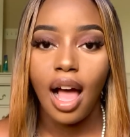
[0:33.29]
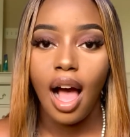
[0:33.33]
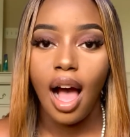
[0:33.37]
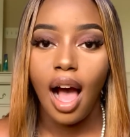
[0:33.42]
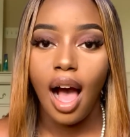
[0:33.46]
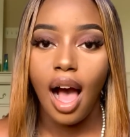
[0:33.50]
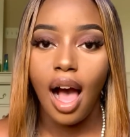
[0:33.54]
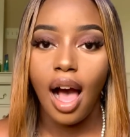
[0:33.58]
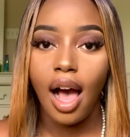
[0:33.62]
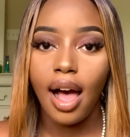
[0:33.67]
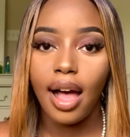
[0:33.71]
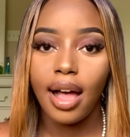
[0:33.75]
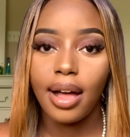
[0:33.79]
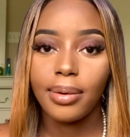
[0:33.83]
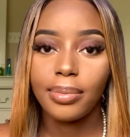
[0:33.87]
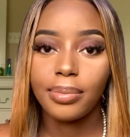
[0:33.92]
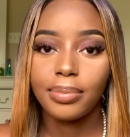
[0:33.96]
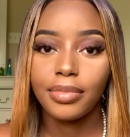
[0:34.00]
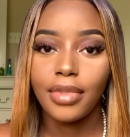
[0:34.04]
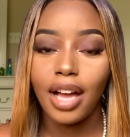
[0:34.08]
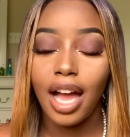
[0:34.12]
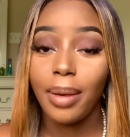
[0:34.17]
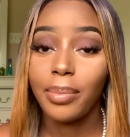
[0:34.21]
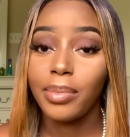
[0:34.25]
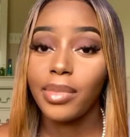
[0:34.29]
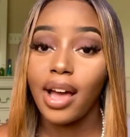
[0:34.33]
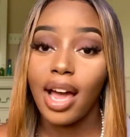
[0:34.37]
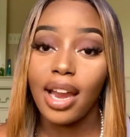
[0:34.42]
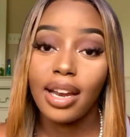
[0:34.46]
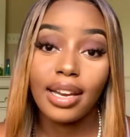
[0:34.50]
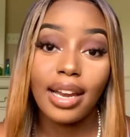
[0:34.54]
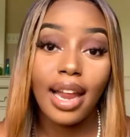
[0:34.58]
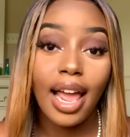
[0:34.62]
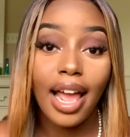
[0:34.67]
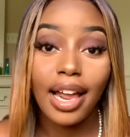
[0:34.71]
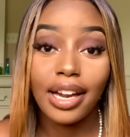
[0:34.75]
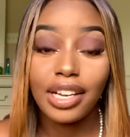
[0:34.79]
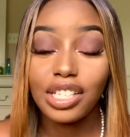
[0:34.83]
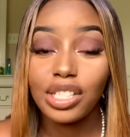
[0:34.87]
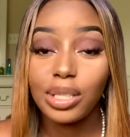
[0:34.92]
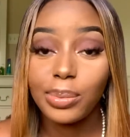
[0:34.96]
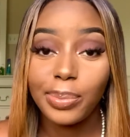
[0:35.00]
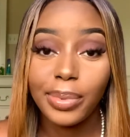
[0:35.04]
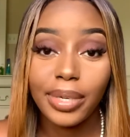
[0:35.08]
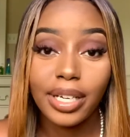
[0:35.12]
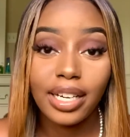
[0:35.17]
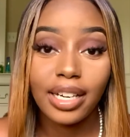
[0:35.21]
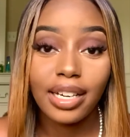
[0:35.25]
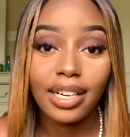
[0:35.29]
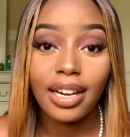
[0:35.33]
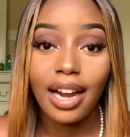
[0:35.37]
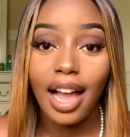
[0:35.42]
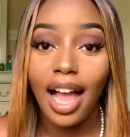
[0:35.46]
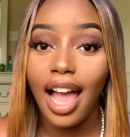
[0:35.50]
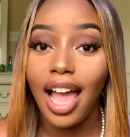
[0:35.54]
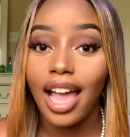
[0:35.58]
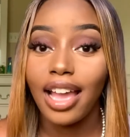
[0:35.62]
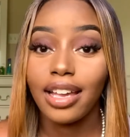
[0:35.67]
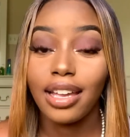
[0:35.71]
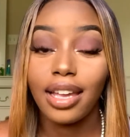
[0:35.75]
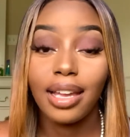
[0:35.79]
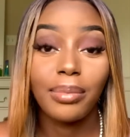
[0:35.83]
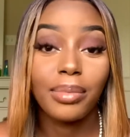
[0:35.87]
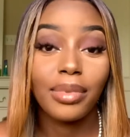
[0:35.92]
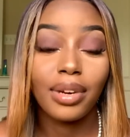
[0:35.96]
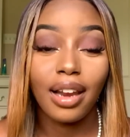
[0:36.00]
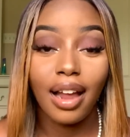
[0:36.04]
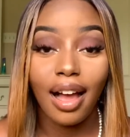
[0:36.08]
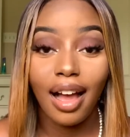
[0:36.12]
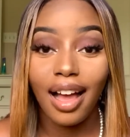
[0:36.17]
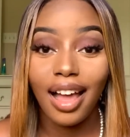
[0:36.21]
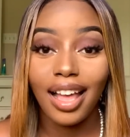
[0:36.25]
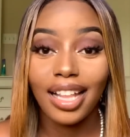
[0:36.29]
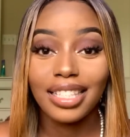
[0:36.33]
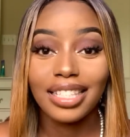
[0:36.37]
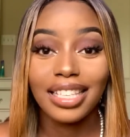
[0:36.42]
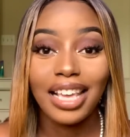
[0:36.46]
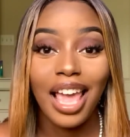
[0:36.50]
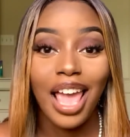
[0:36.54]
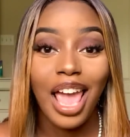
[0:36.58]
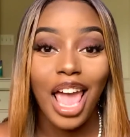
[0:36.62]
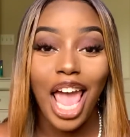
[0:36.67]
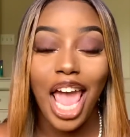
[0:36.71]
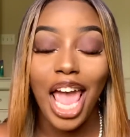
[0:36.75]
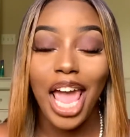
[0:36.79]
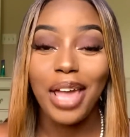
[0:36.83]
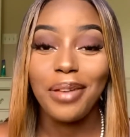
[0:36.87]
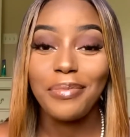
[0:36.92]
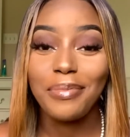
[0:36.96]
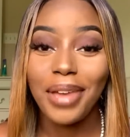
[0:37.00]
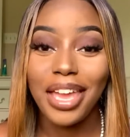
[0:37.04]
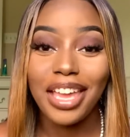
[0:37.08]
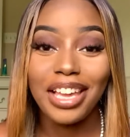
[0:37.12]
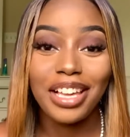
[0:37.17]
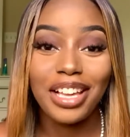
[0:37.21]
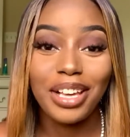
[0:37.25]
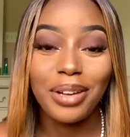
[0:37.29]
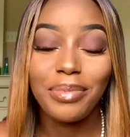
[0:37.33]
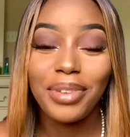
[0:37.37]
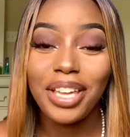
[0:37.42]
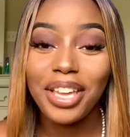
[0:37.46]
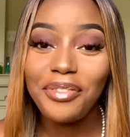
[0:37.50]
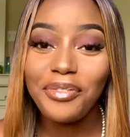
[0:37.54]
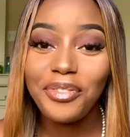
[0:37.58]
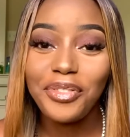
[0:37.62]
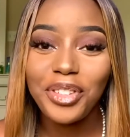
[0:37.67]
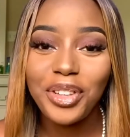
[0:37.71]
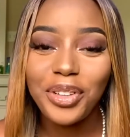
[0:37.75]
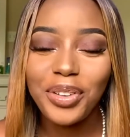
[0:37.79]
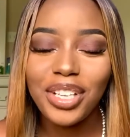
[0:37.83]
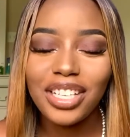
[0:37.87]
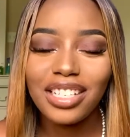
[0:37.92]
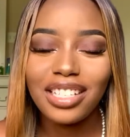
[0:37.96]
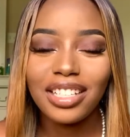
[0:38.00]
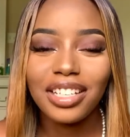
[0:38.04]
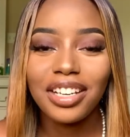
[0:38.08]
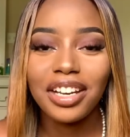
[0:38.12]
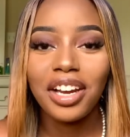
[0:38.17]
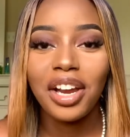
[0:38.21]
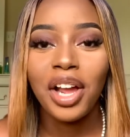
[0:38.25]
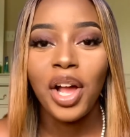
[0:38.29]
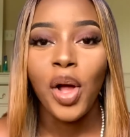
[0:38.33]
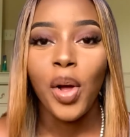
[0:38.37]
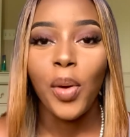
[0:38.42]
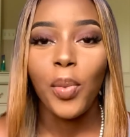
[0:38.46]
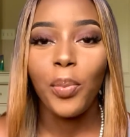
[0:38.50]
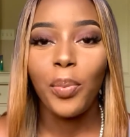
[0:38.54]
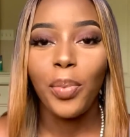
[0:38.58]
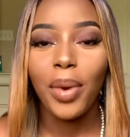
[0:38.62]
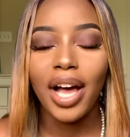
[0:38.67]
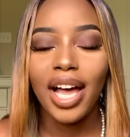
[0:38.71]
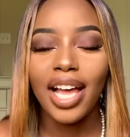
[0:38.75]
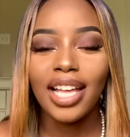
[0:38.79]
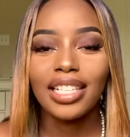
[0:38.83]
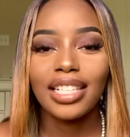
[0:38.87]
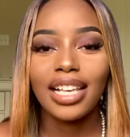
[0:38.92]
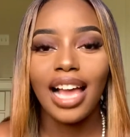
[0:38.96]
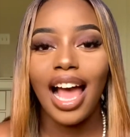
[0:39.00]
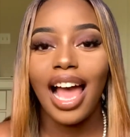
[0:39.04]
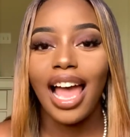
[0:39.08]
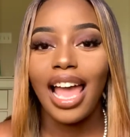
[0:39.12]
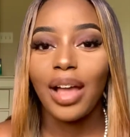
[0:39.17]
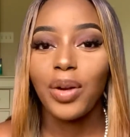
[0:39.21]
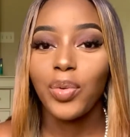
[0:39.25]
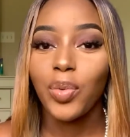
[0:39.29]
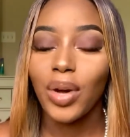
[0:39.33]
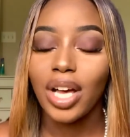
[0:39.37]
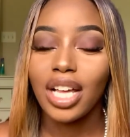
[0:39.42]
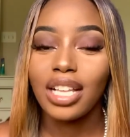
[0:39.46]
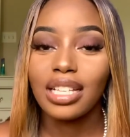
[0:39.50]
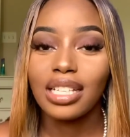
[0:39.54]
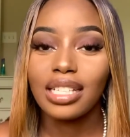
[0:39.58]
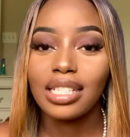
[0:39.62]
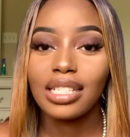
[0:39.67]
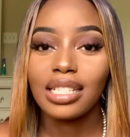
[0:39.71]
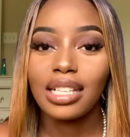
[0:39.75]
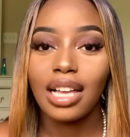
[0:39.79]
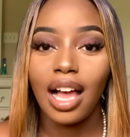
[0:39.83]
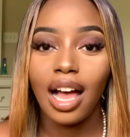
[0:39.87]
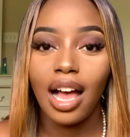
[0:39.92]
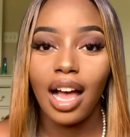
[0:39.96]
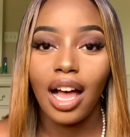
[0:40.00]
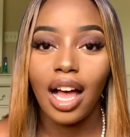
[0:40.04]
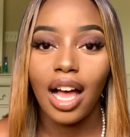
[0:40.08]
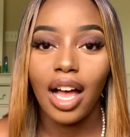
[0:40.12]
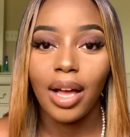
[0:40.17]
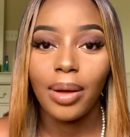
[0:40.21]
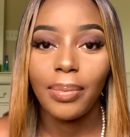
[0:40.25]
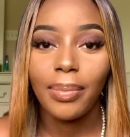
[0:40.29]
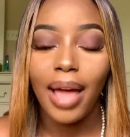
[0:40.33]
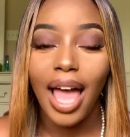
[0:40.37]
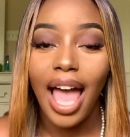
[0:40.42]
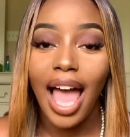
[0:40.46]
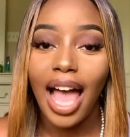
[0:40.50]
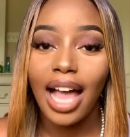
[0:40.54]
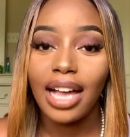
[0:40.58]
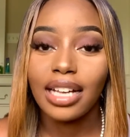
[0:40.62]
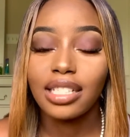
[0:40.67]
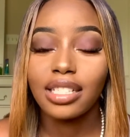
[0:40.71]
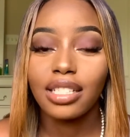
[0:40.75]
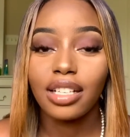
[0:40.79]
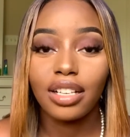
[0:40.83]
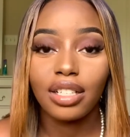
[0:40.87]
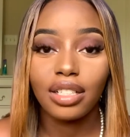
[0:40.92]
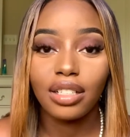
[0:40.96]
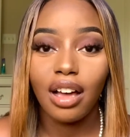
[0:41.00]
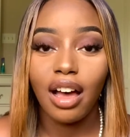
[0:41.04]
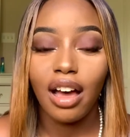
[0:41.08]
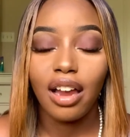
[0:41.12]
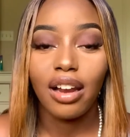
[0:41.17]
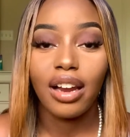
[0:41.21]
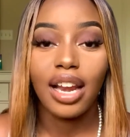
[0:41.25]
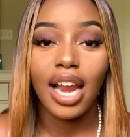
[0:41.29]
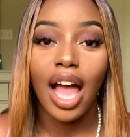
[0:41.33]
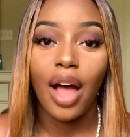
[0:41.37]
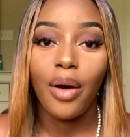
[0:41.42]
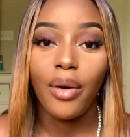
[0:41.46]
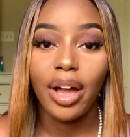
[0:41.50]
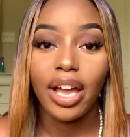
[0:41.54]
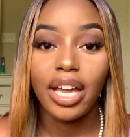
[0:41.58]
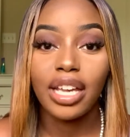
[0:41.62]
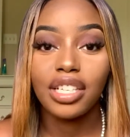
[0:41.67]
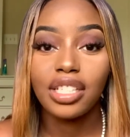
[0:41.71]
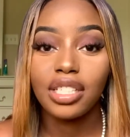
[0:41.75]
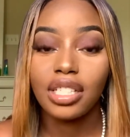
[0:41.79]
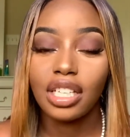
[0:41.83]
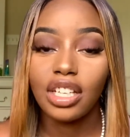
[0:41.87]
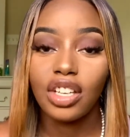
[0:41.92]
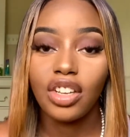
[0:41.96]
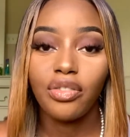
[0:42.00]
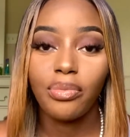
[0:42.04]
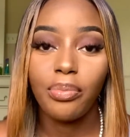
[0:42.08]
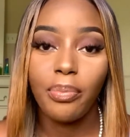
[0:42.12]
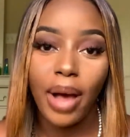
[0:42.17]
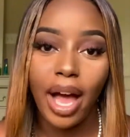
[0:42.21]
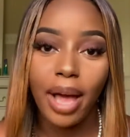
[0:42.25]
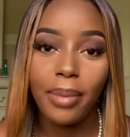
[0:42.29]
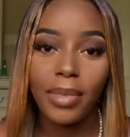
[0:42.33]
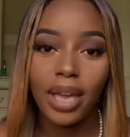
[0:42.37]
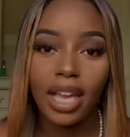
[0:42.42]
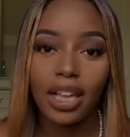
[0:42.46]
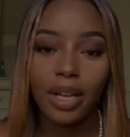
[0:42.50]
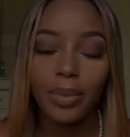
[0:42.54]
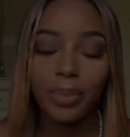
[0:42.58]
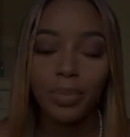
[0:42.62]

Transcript: I'm not an expert. I am not a makeup influencer, but I was asked a lot on how I achieve my makeup